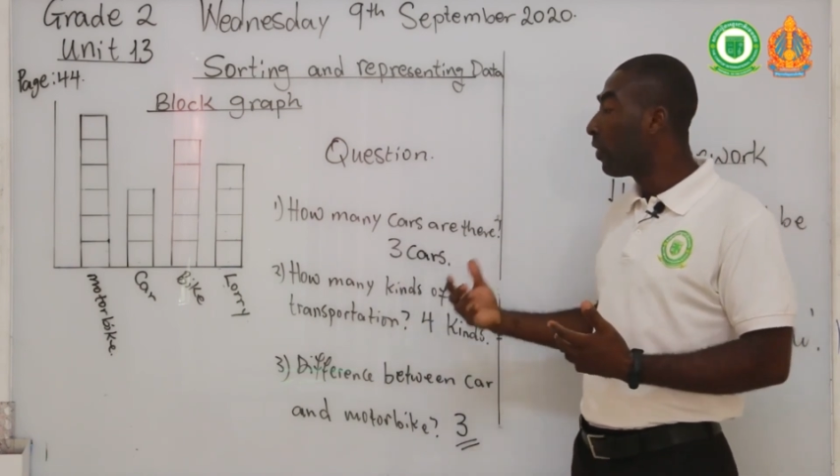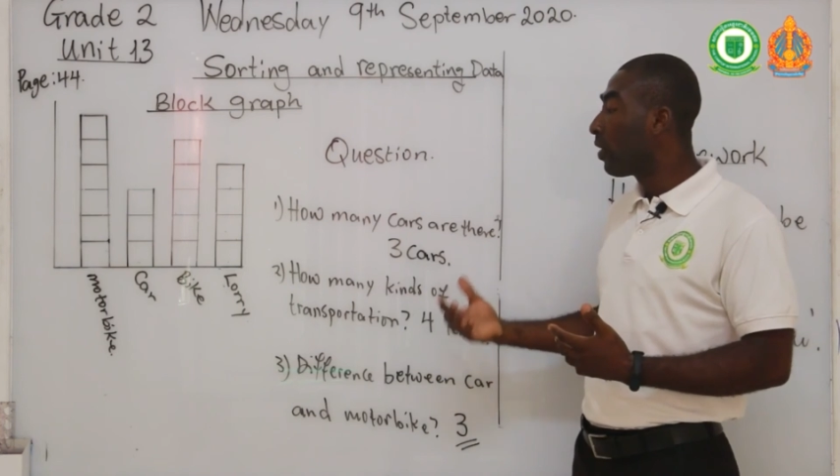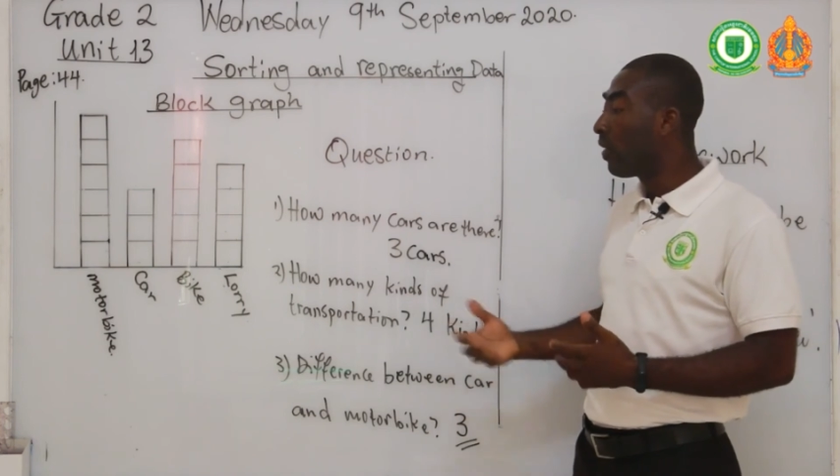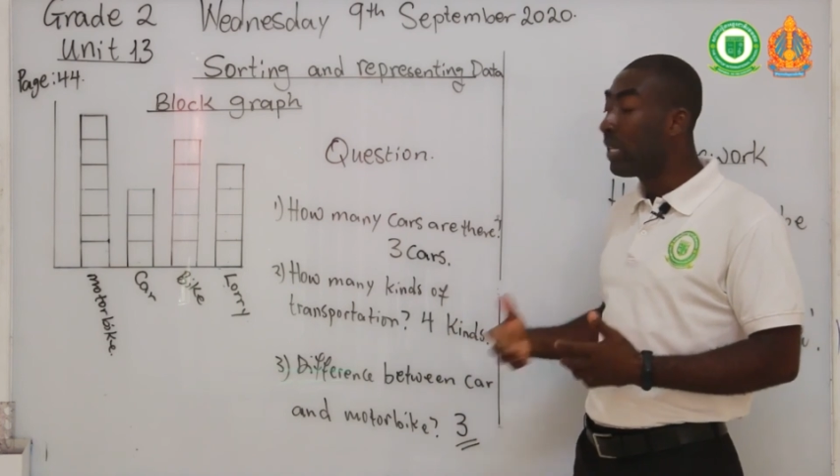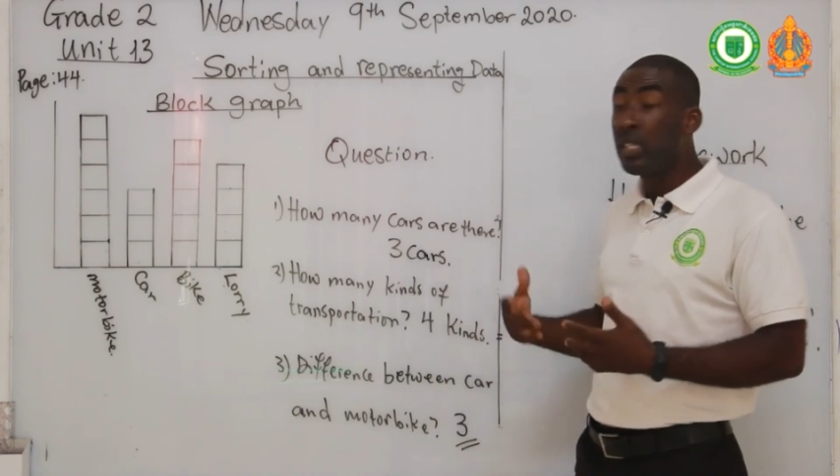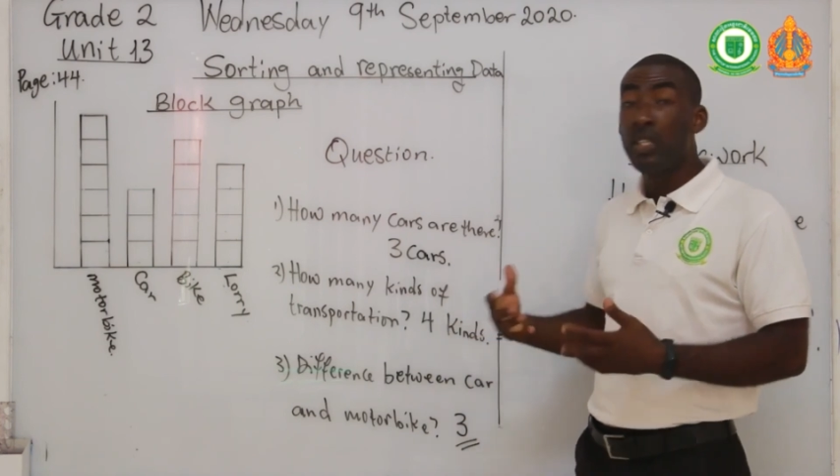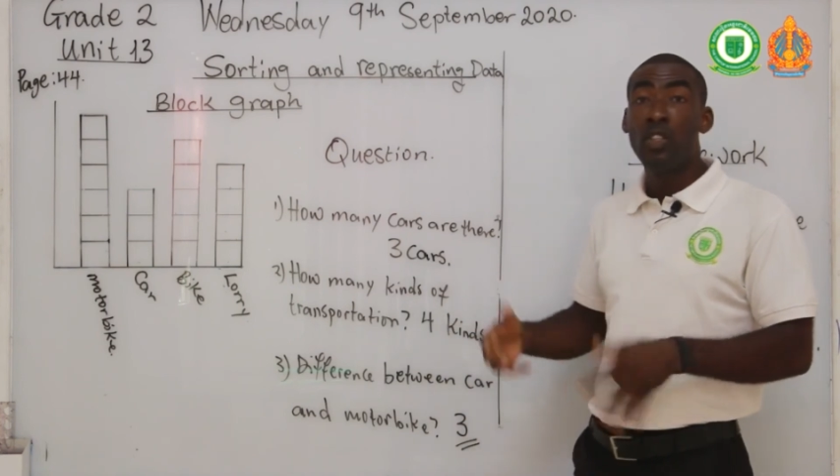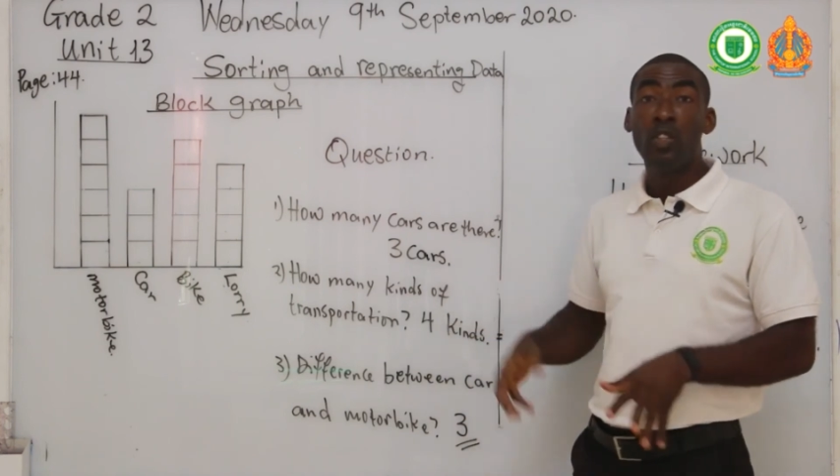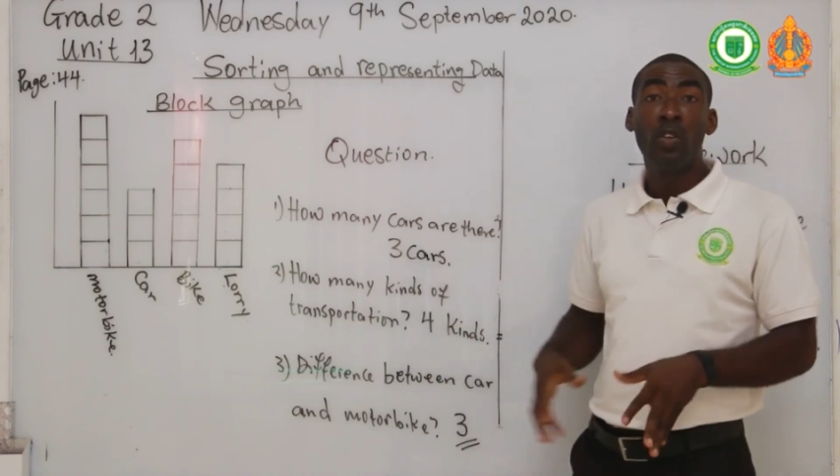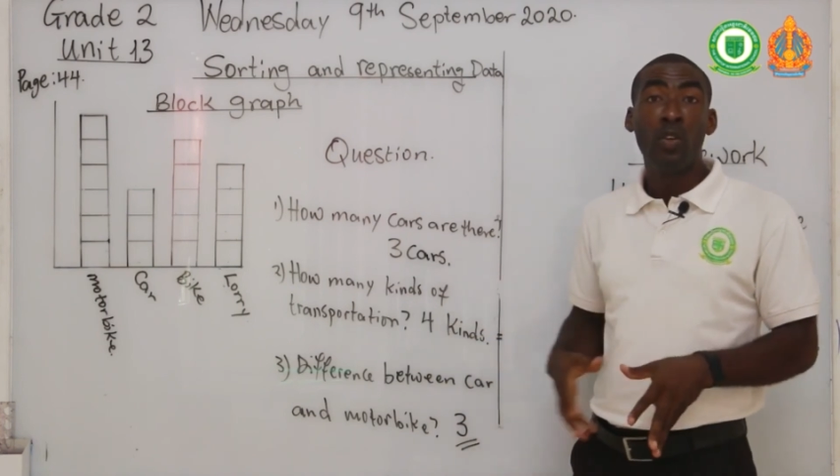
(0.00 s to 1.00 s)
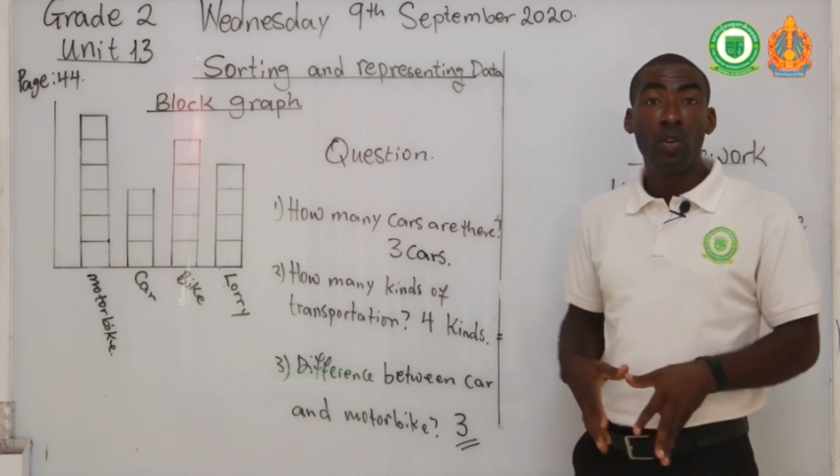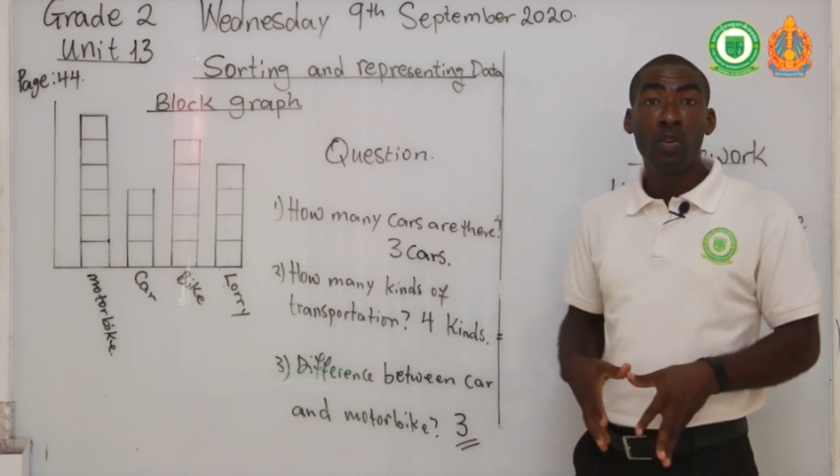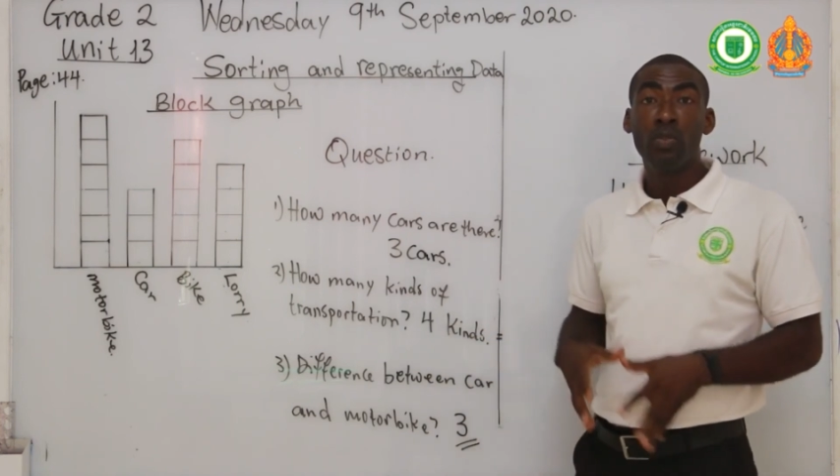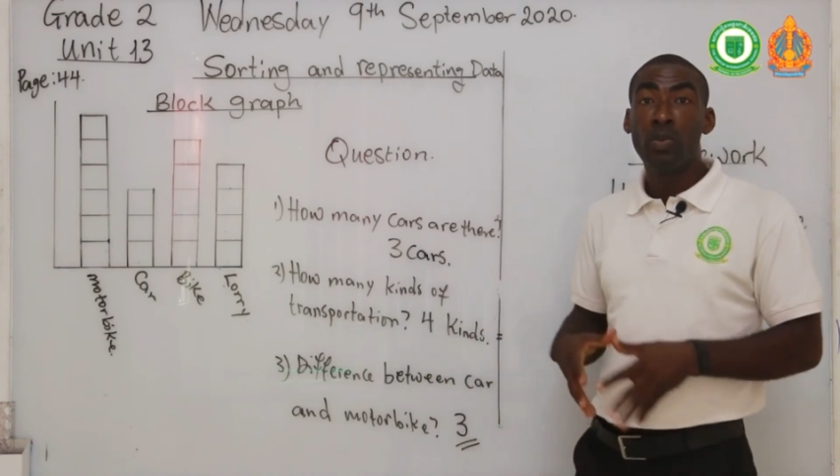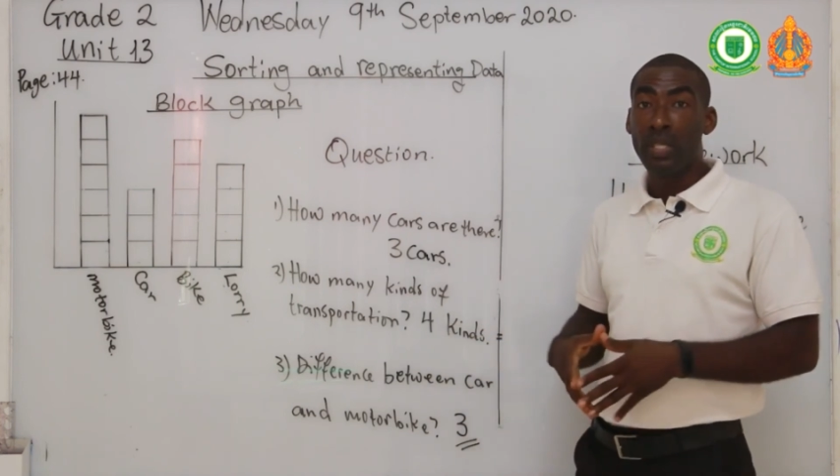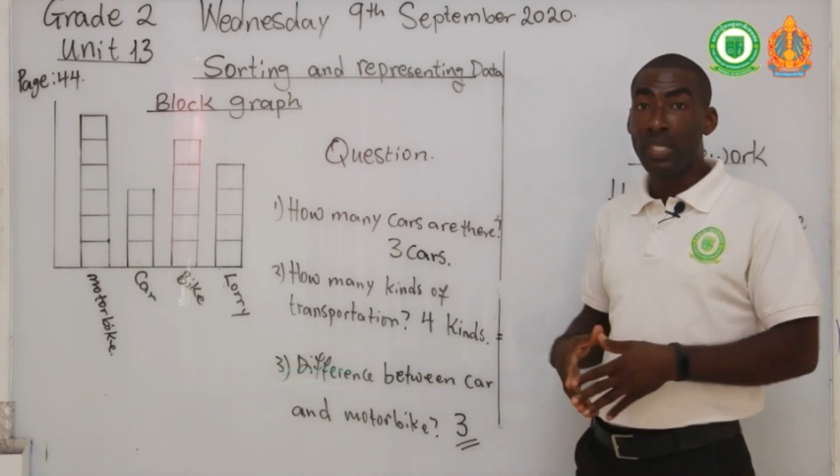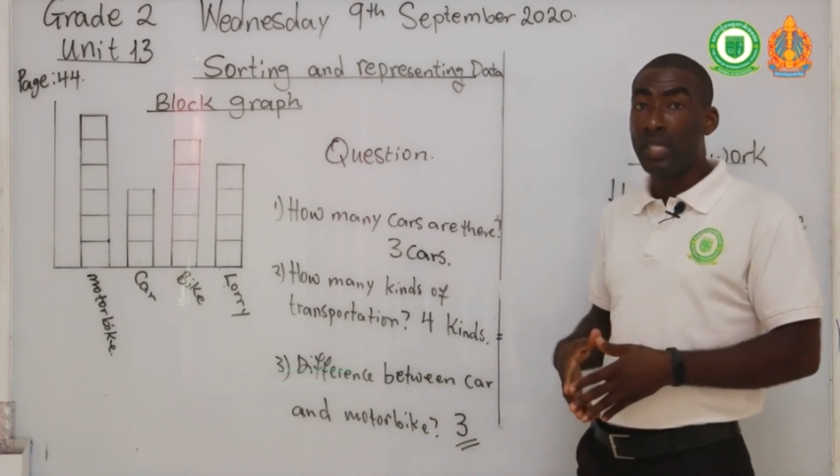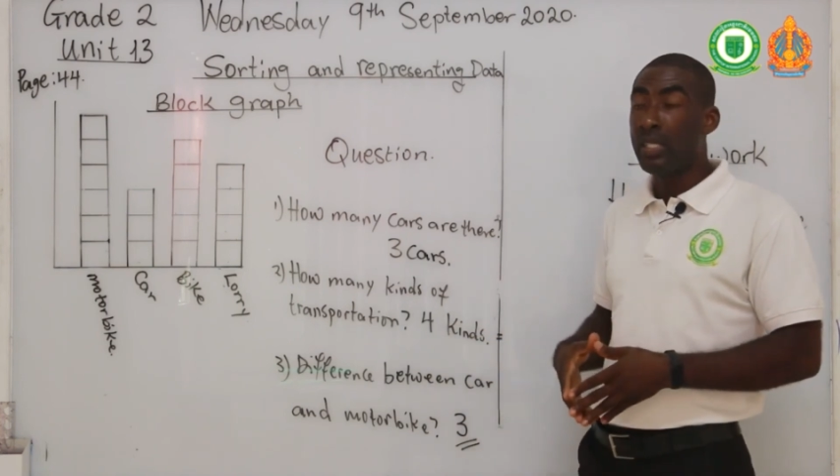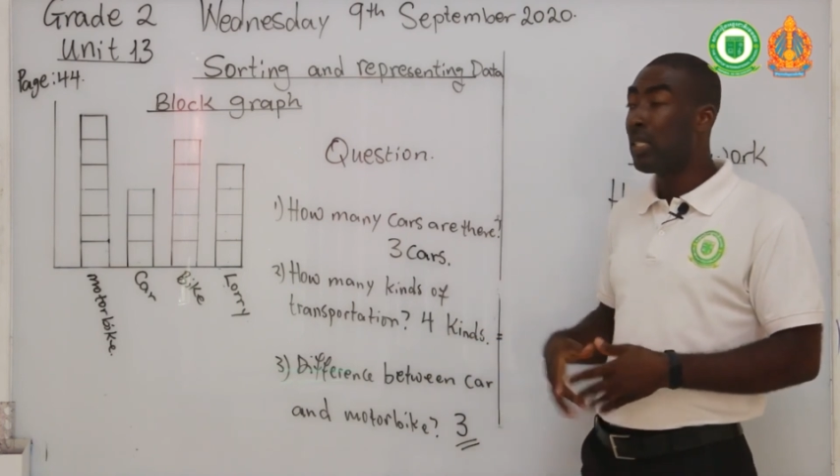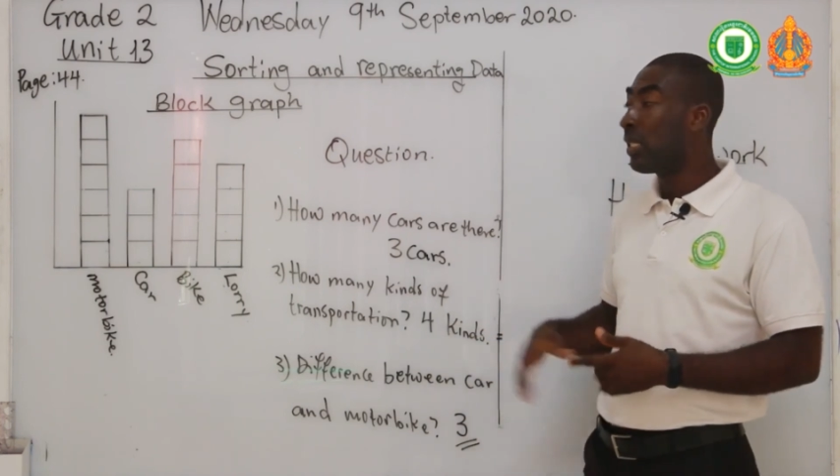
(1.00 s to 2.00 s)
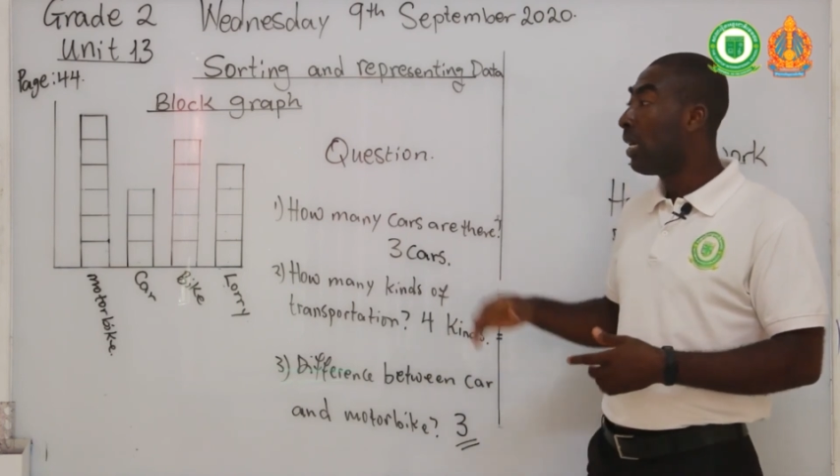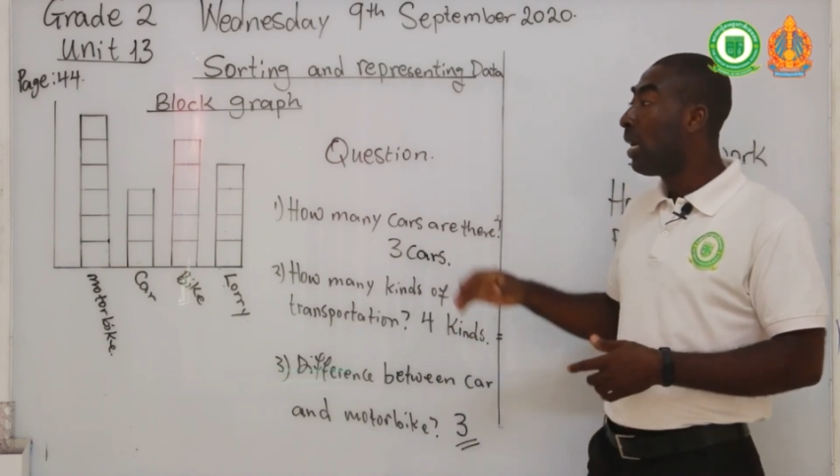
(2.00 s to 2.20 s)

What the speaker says: creating your own questions